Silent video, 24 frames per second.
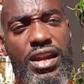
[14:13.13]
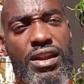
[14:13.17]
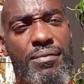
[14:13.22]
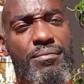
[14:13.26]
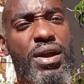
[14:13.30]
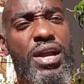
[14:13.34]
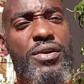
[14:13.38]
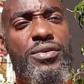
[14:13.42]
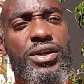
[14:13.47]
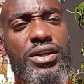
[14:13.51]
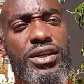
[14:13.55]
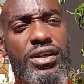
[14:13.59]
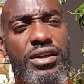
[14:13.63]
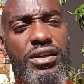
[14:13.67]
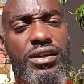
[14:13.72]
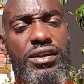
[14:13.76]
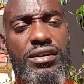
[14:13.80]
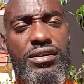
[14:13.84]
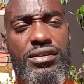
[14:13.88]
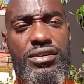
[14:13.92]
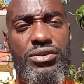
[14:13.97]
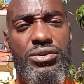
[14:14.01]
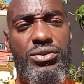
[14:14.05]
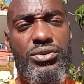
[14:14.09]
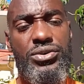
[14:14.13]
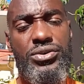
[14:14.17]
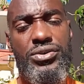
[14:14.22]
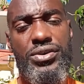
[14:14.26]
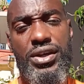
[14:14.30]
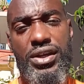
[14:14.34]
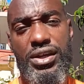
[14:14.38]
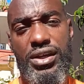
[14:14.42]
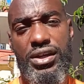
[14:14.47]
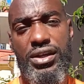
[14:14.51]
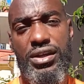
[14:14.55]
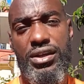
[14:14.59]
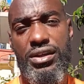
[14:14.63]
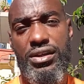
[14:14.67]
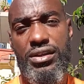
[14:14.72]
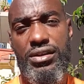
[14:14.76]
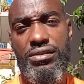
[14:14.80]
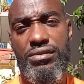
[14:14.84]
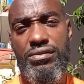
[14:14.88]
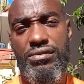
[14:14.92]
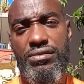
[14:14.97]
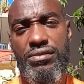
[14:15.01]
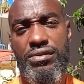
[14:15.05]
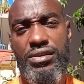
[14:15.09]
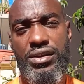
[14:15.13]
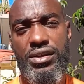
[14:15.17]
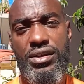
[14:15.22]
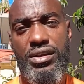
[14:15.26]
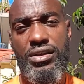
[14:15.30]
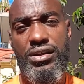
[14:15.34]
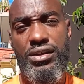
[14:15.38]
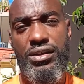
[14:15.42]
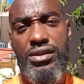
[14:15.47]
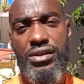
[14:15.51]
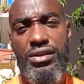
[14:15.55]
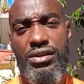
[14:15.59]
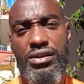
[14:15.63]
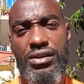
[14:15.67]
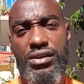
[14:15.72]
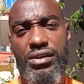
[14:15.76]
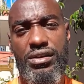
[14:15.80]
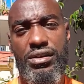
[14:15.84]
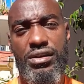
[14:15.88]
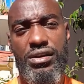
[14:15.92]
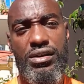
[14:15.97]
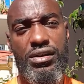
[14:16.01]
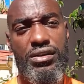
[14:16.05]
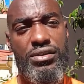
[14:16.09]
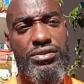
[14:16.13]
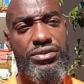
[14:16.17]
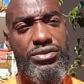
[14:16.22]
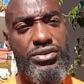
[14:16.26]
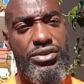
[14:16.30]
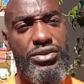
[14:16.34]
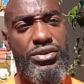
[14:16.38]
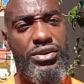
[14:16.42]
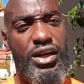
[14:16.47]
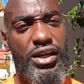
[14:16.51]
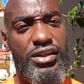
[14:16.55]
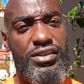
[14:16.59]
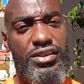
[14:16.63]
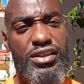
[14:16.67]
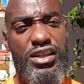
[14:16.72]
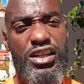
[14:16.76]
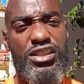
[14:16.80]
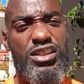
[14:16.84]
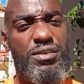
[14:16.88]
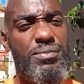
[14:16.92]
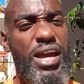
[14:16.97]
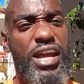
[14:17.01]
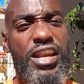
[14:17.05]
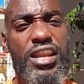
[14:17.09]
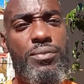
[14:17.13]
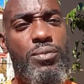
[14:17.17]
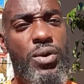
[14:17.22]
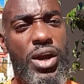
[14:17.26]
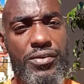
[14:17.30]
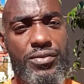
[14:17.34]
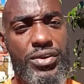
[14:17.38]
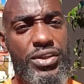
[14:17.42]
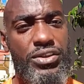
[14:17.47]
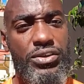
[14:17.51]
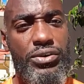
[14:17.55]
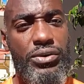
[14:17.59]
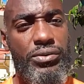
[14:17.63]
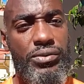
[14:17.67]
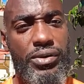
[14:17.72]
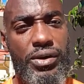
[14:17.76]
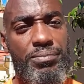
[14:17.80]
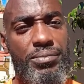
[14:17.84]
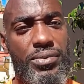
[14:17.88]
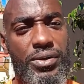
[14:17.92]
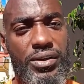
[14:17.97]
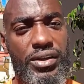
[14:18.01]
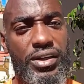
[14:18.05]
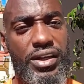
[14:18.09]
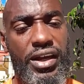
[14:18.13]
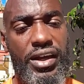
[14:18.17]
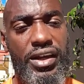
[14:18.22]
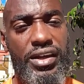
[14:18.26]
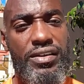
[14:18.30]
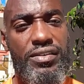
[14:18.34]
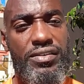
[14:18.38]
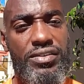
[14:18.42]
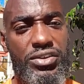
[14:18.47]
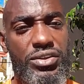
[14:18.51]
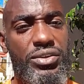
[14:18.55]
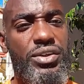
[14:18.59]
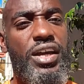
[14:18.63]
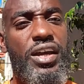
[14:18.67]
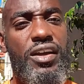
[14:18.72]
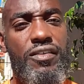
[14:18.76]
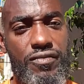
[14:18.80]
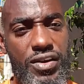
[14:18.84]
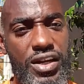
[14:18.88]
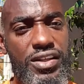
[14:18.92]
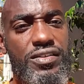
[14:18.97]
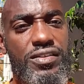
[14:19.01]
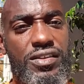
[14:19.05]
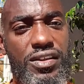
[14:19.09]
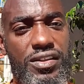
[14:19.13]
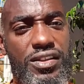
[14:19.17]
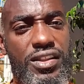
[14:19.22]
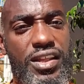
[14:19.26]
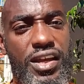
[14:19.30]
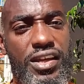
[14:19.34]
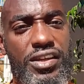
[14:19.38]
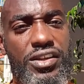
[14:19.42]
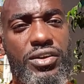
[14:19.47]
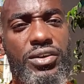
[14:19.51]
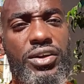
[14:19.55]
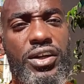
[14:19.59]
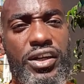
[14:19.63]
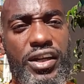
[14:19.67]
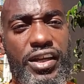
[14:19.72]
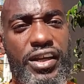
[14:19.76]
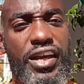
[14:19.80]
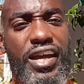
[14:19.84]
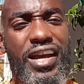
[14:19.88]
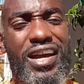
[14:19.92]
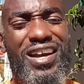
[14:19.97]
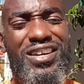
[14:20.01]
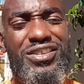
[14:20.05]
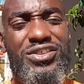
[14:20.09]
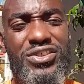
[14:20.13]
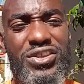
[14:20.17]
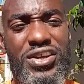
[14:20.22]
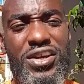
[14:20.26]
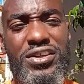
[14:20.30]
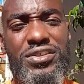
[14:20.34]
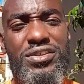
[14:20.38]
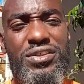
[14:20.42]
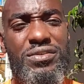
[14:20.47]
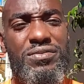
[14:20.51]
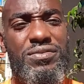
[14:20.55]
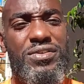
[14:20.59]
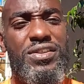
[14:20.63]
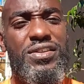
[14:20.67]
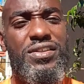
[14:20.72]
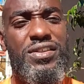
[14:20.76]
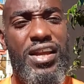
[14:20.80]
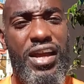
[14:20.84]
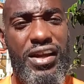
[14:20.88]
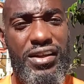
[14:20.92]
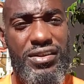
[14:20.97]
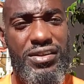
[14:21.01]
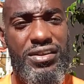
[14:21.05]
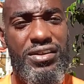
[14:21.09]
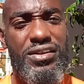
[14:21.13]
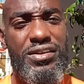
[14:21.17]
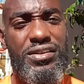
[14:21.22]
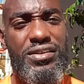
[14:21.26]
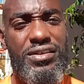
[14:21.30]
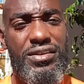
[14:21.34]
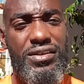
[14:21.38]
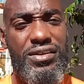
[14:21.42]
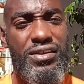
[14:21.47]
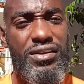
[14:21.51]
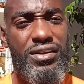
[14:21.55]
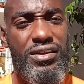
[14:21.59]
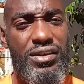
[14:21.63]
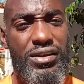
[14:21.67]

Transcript: in America, you're in the United Kingdom, anywhere in Europe, okay, you get arrested there, you're going to get a certain standard